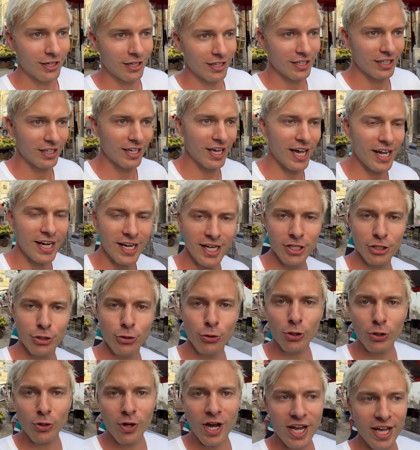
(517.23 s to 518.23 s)
He had a
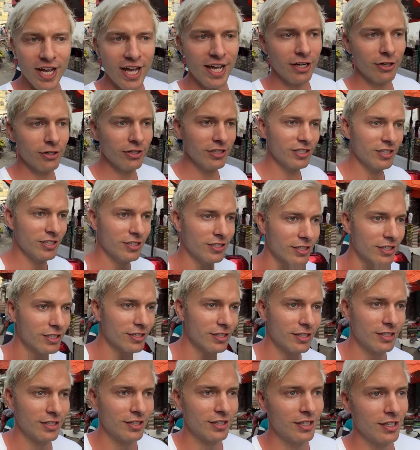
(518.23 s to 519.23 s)
Uruguay hat on.
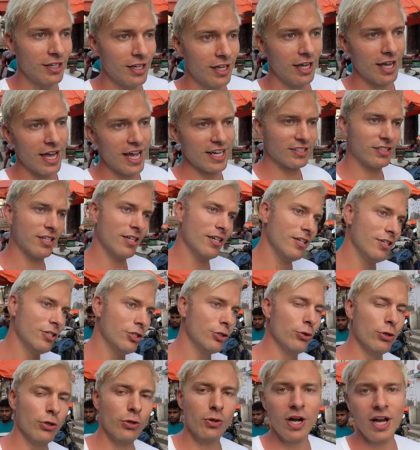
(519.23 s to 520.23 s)
Actually,
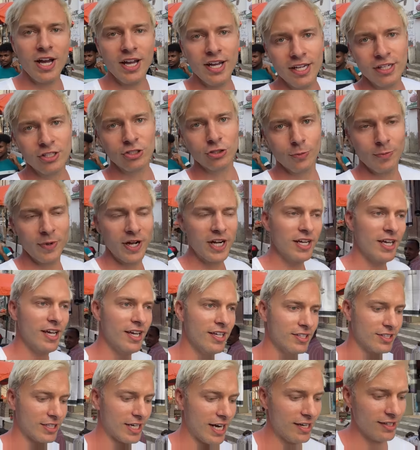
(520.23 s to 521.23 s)
Uruguay and Somalia,
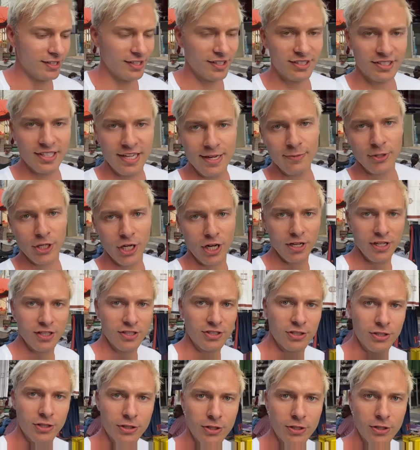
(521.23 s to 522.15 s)
it's kind of the same colors, you